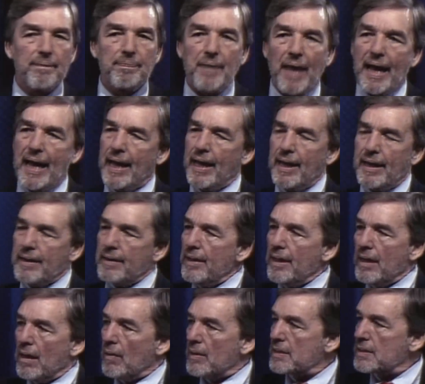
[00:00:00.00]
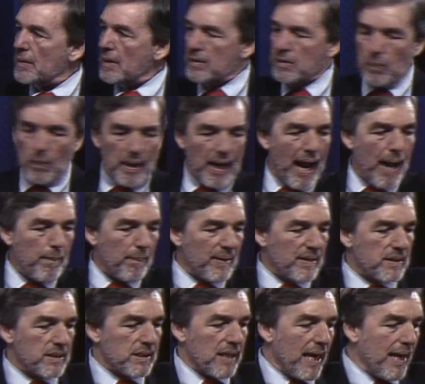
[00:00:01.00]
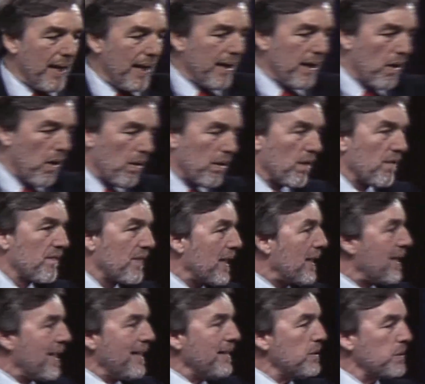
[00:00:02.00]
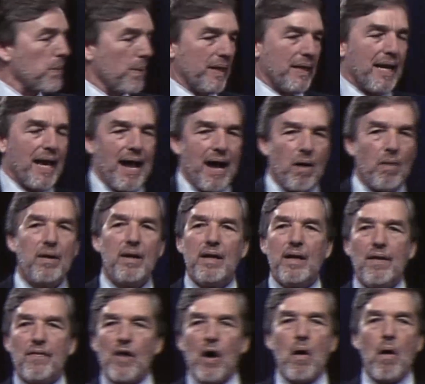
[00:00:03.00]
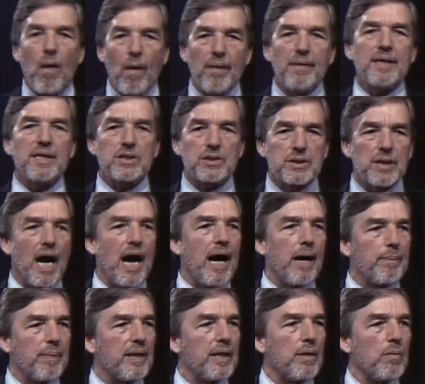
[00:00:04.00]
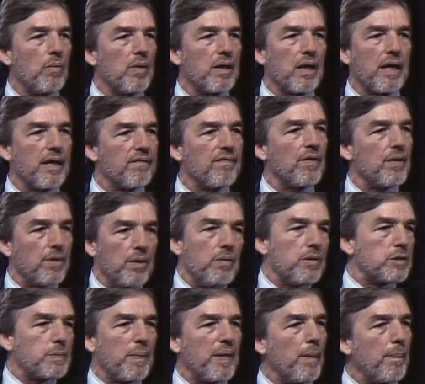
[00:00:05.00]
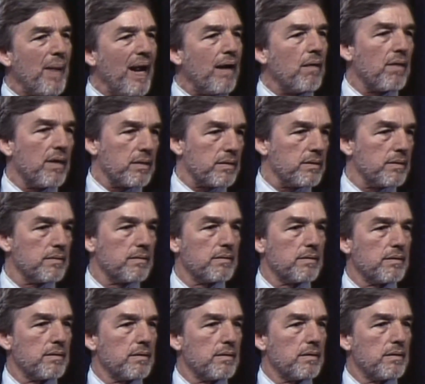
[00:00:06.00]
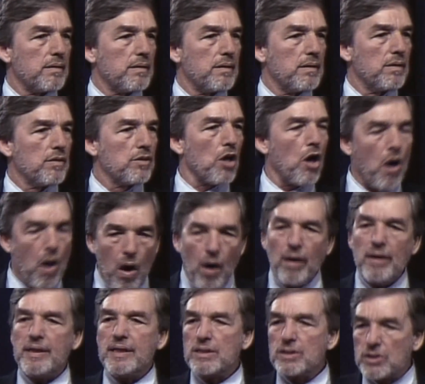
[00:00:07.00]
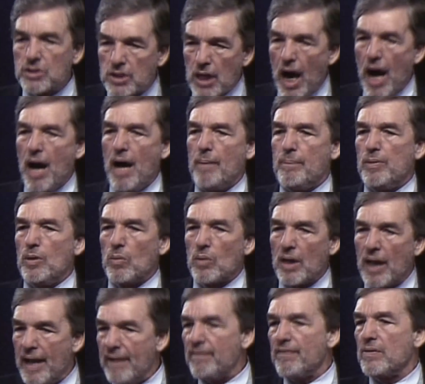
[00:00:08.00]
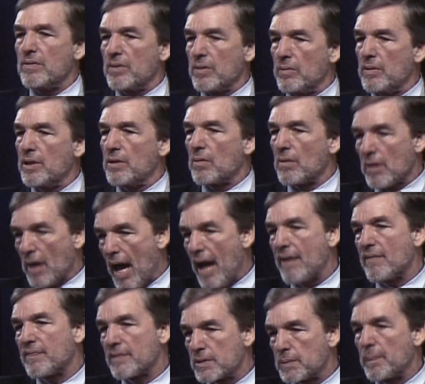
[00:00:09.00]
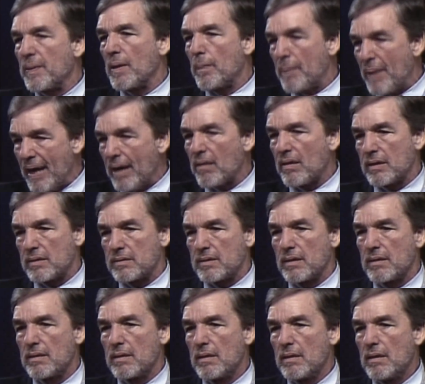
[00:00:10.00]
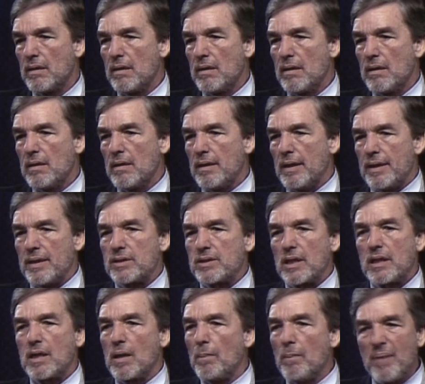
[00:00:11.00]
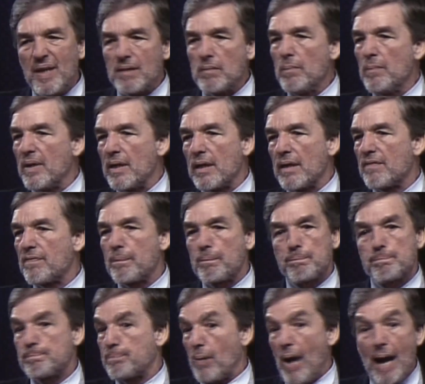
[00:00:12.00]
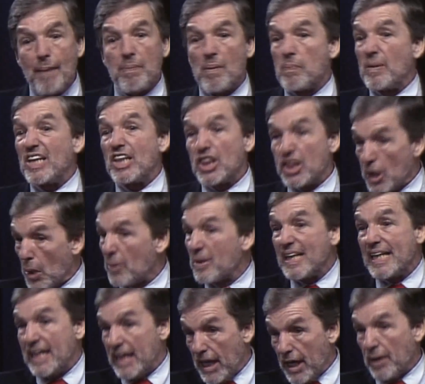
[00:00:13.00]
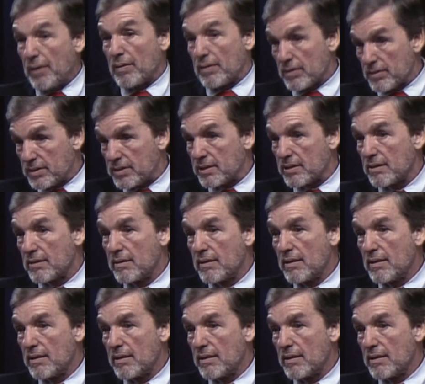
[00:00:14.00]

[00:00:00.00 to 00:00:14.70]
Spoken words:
And it's what I've been saying all over the country now. The hardest job anyone will ever do is be a parent. The hardest job you will ever do in your life is be a parent. It is a commitment of probably 30 years